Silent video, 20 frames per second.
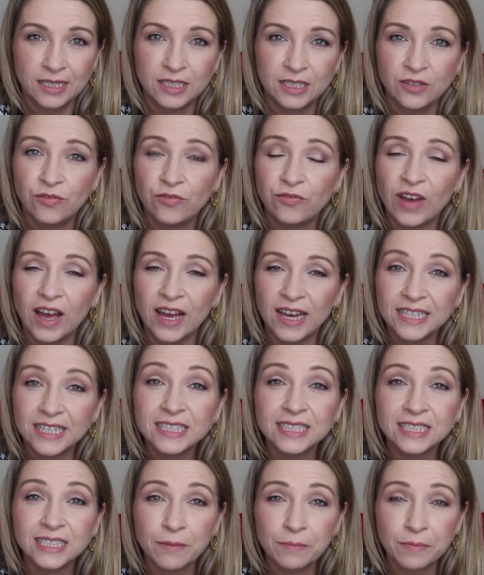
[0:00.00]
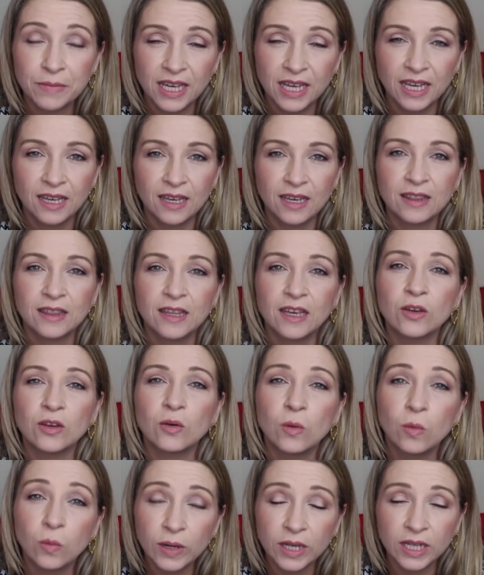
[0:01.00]
to find something that
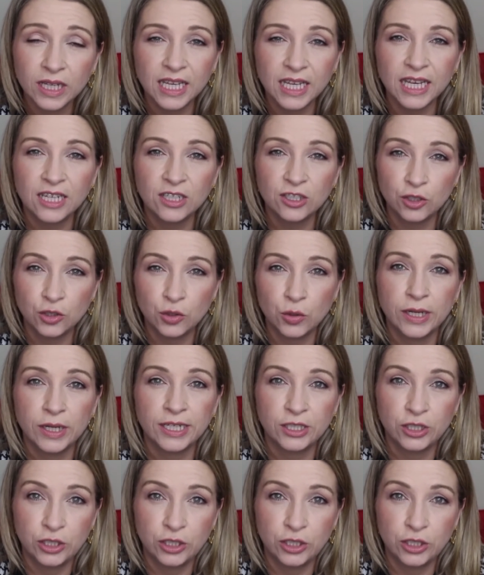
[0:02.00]
you'll really enjoy